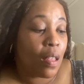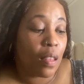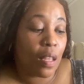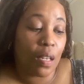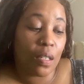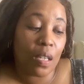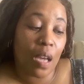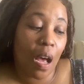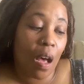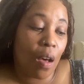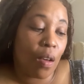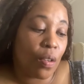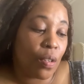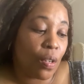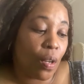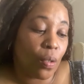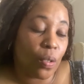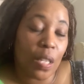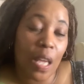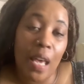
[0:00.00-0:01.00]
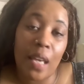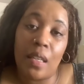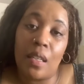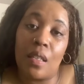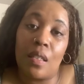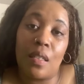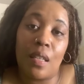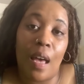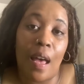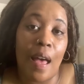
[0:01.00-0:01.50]
that y'all, you know, take
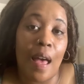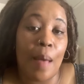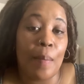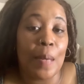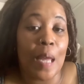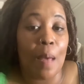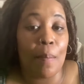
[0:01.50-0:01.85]
your time,